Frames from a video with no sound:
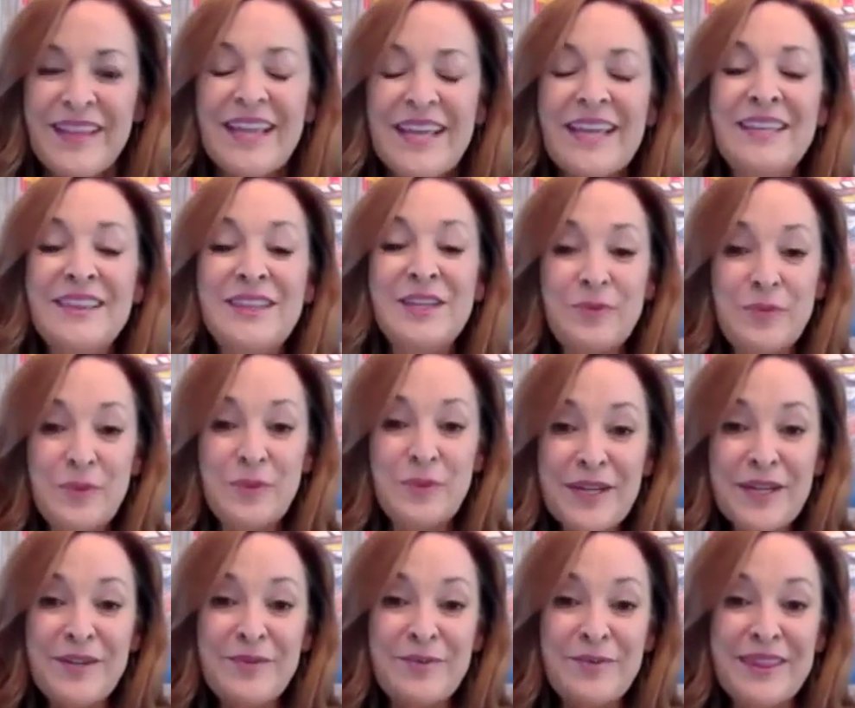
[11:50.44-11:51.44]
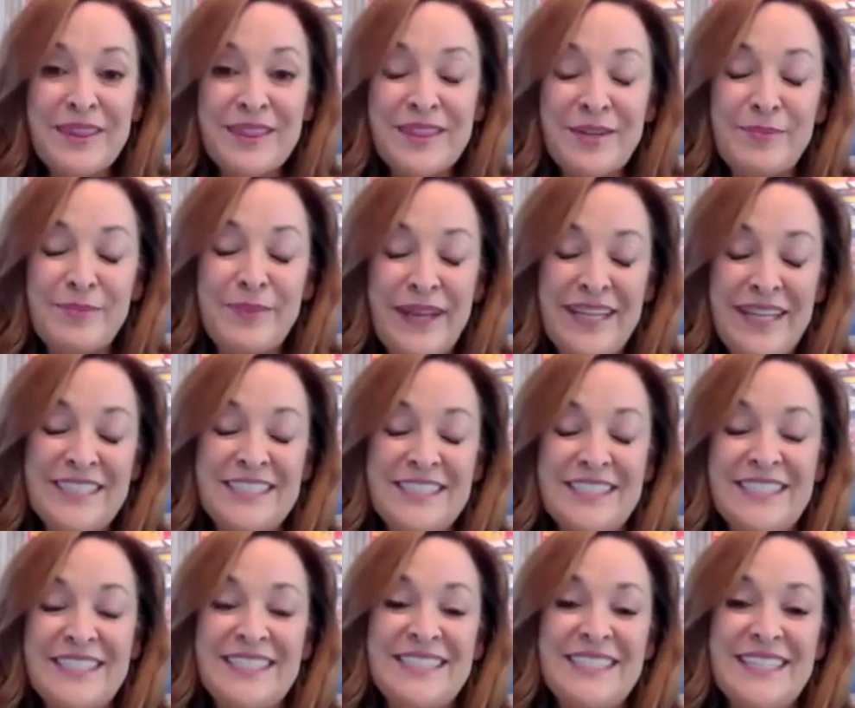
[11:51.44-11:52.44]
and they're working with their
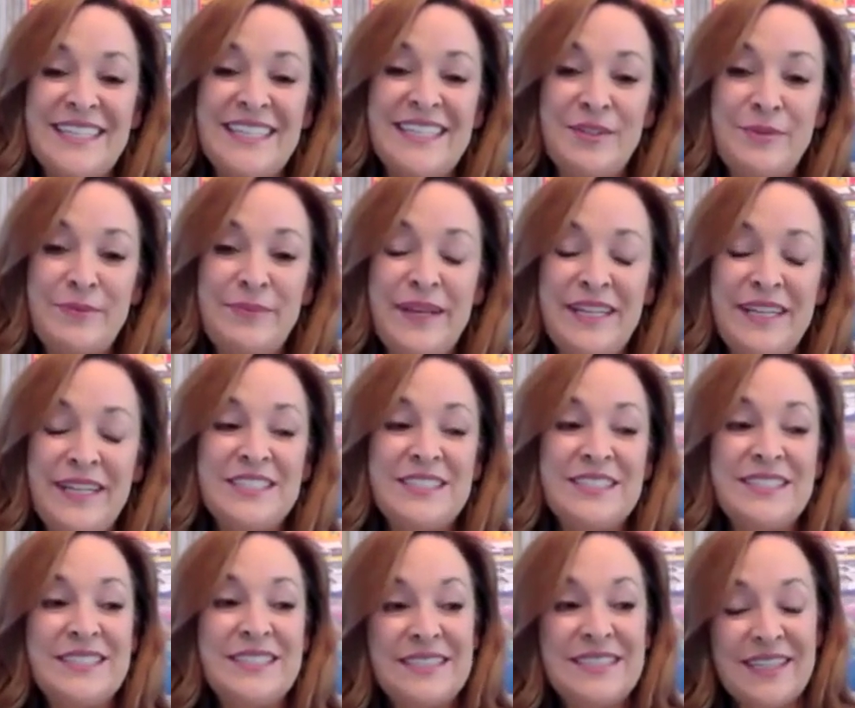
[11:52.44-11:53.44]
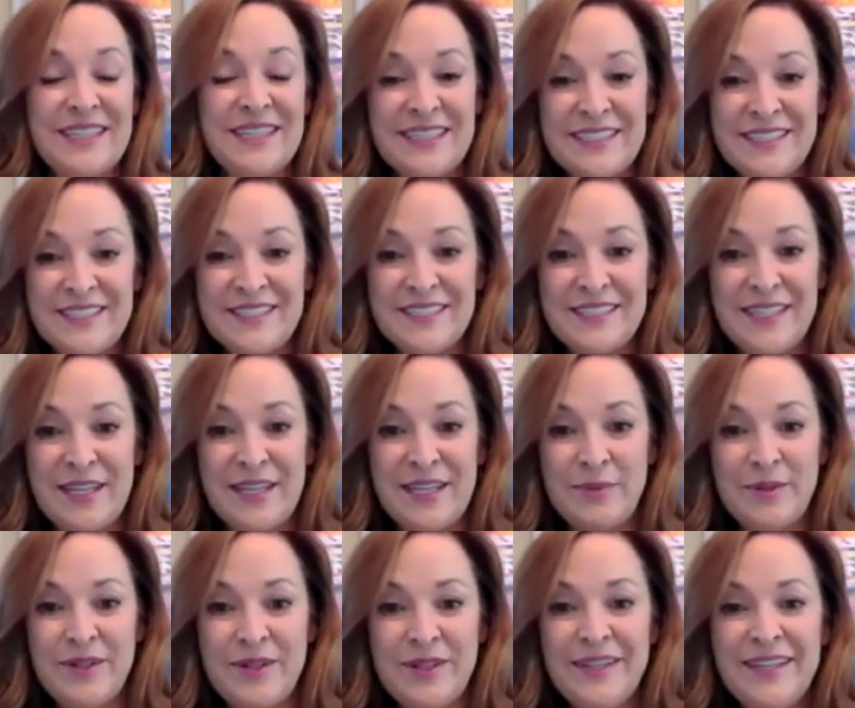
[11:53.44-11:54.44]
patient, and their patient is on a tilt
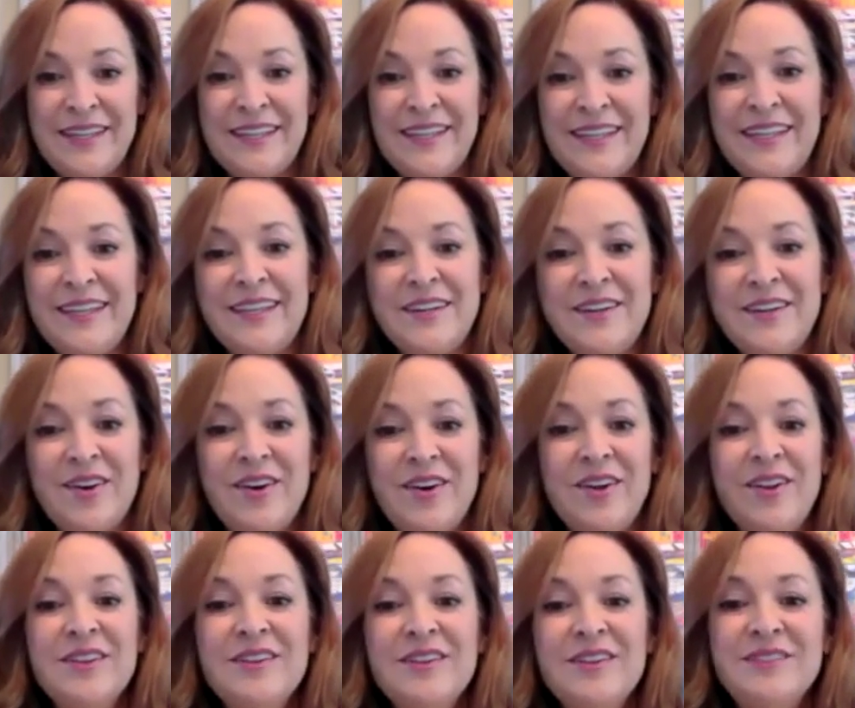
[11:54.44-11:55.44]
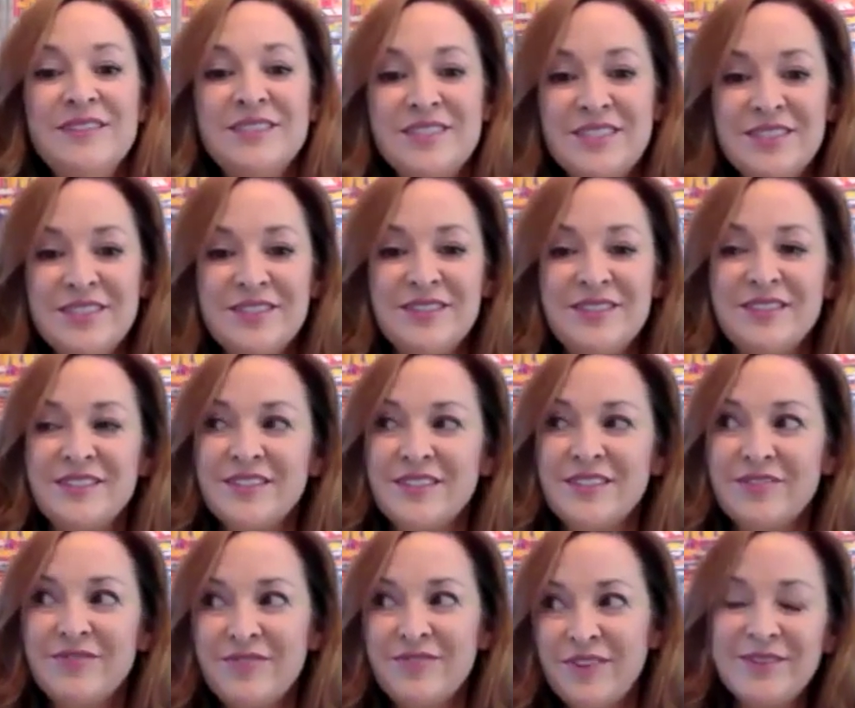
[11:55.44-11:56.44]
table, and all of the students
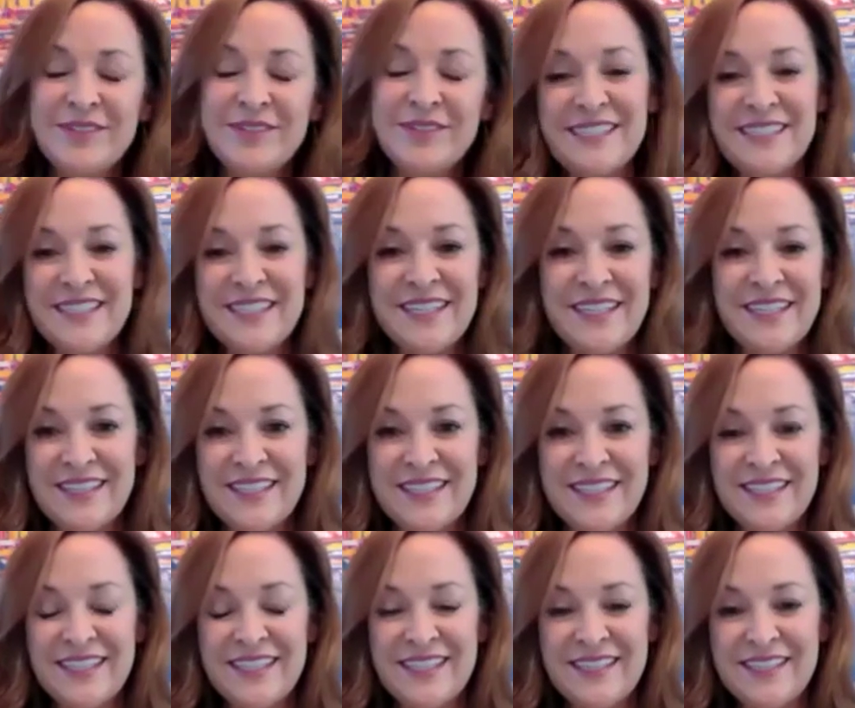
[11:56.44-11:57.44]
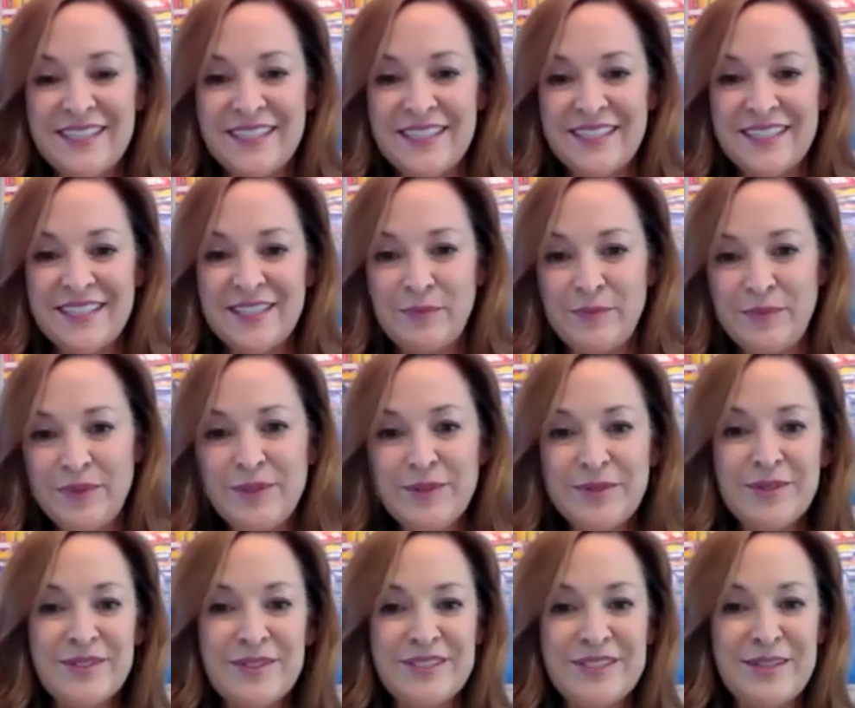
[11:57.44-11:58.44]
are focusing on the
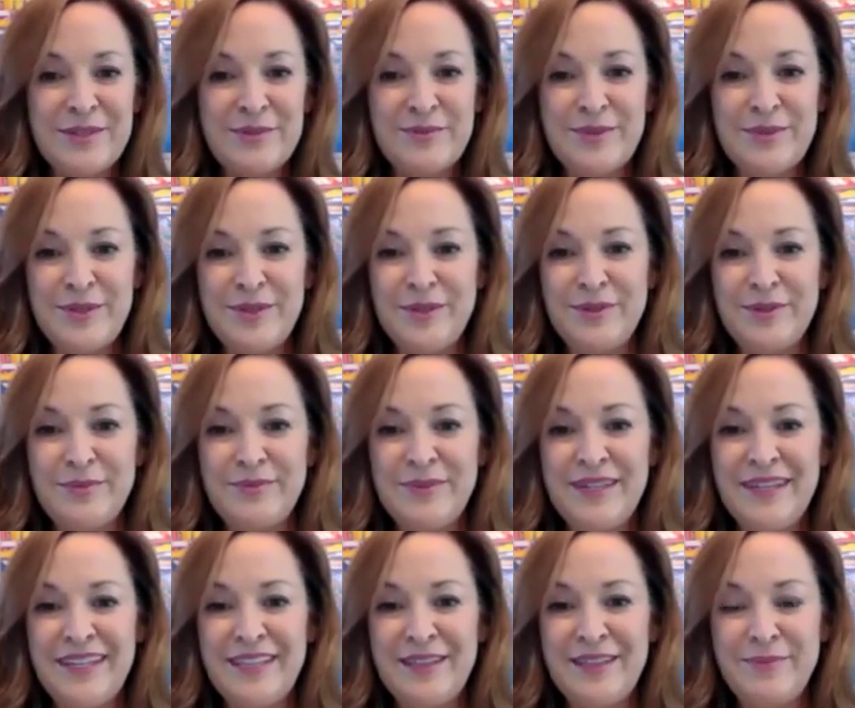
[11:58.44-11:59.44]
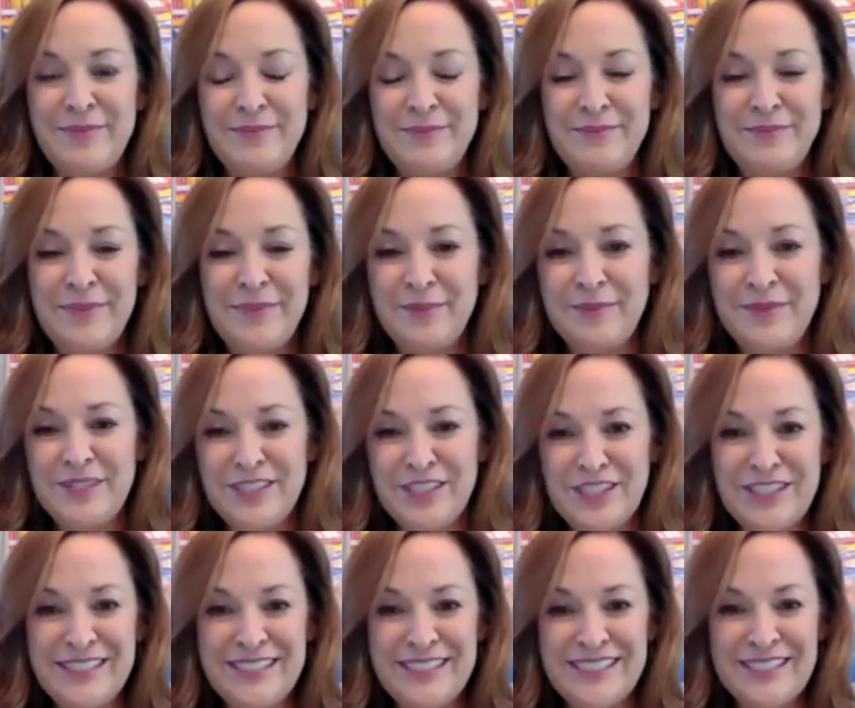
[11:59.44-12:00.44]
computers in the room and the
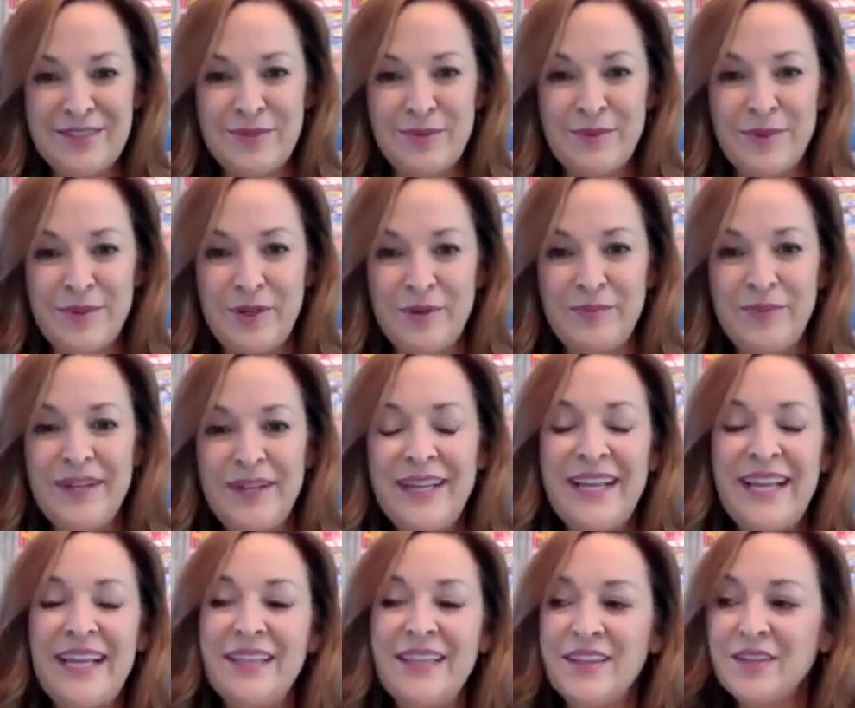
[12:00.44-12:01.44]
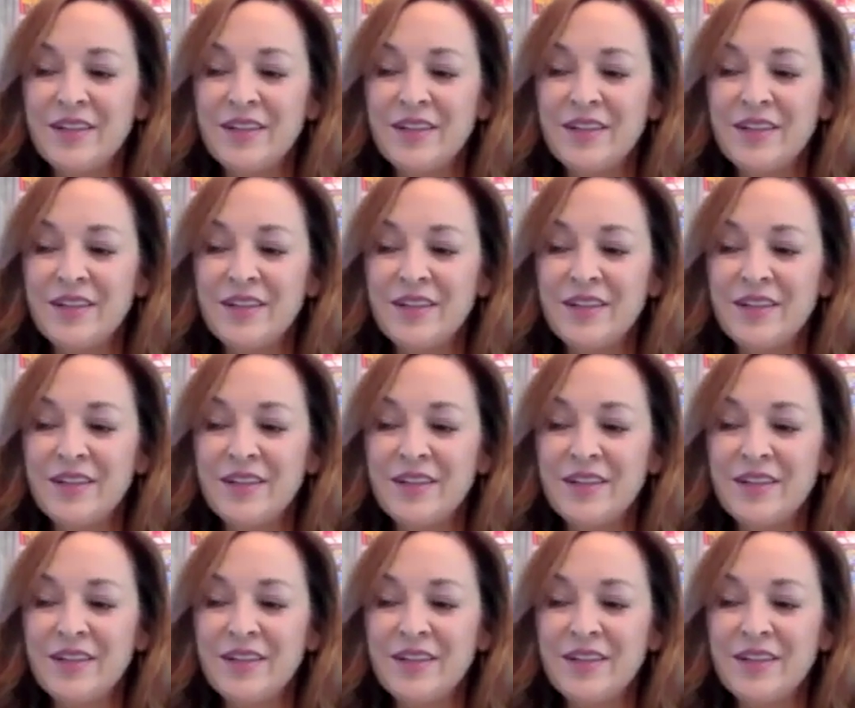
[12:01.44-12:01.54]
machines in the room, and the